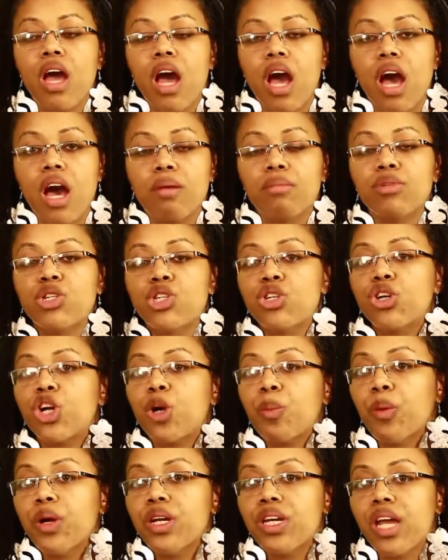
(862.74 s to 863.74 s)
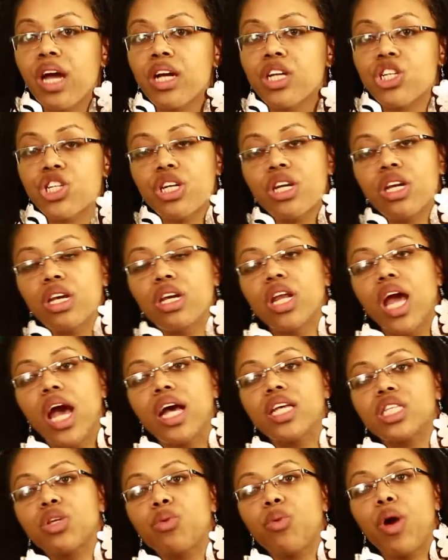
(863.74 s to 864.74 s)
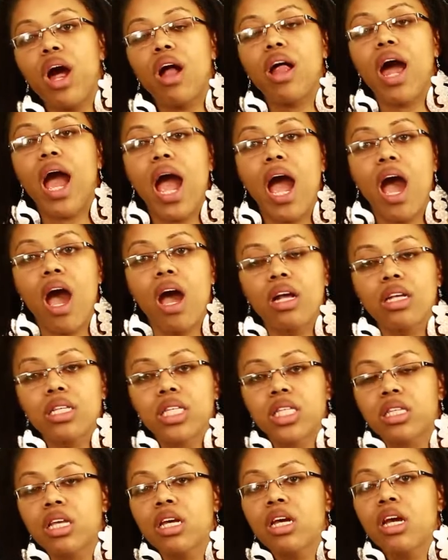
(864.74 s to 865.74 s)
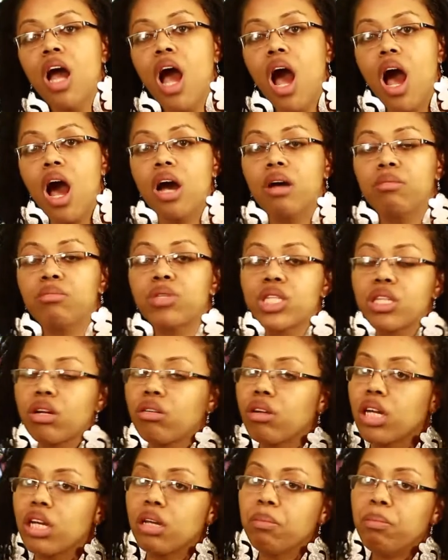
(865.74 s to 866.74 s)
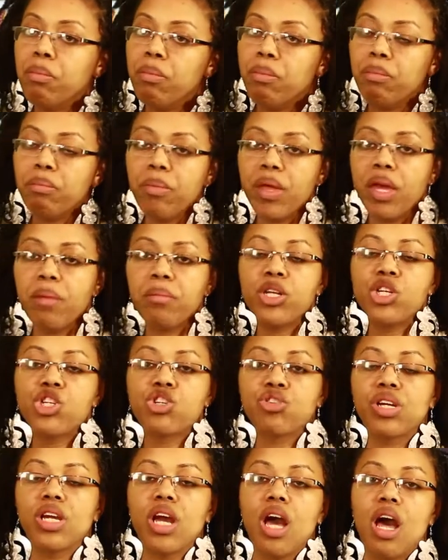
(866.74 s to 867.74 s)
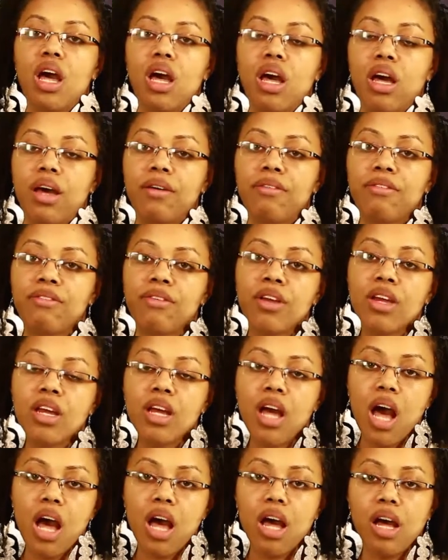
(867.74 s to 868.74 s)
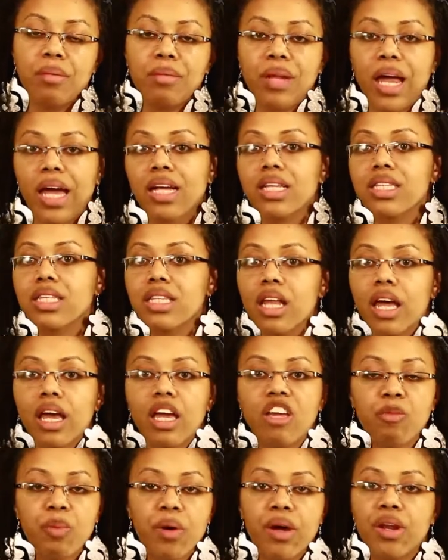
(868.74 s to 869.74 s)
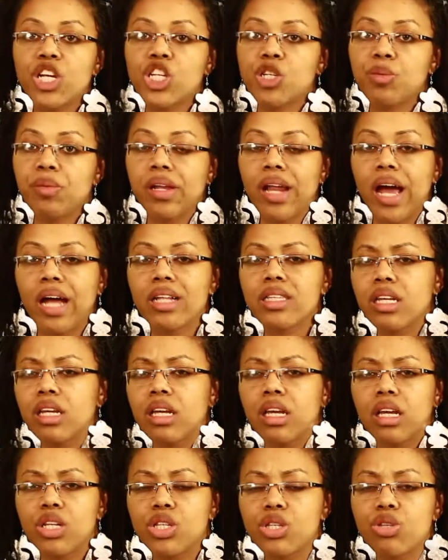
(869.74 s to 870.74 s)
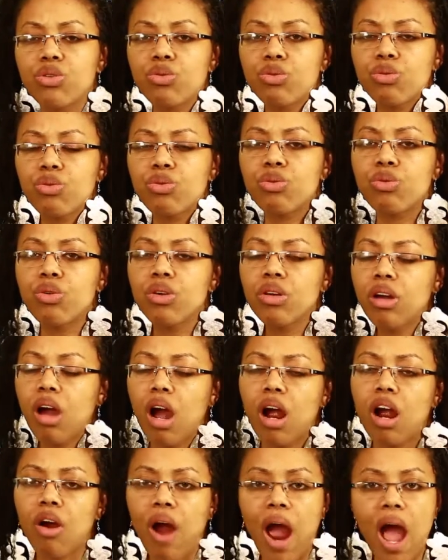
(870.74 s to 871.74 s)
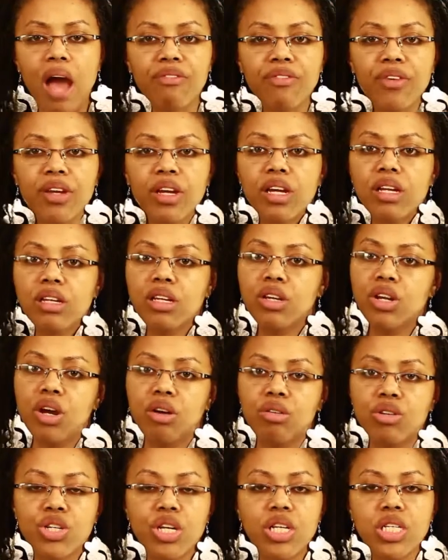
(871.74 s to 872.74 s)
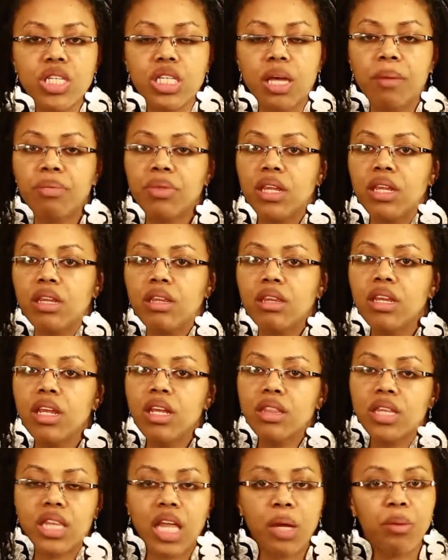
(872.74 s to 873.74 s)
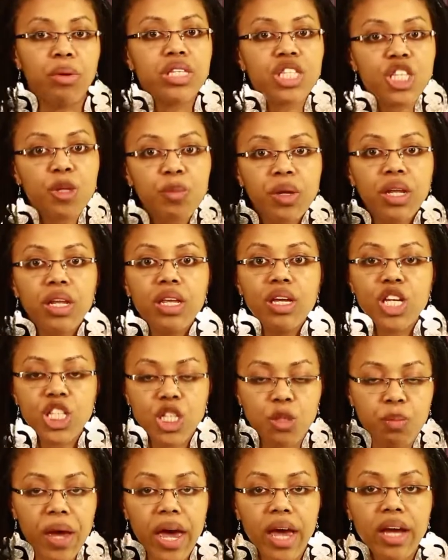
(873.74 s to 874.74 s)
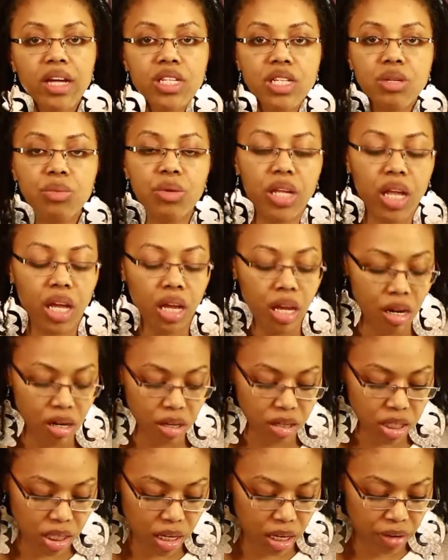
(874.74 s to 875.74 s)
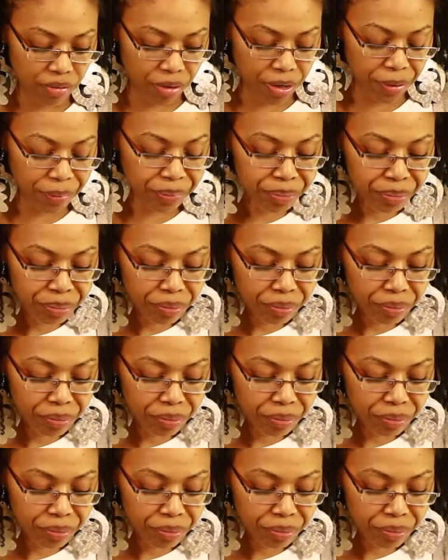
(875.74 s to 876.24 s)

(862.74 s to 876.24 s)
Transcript: um, sugar production, as well as um, certain imagery of Um, like slave punishment. I didn't get too graphic, you know, just something that they would typically expect when they hear slavery.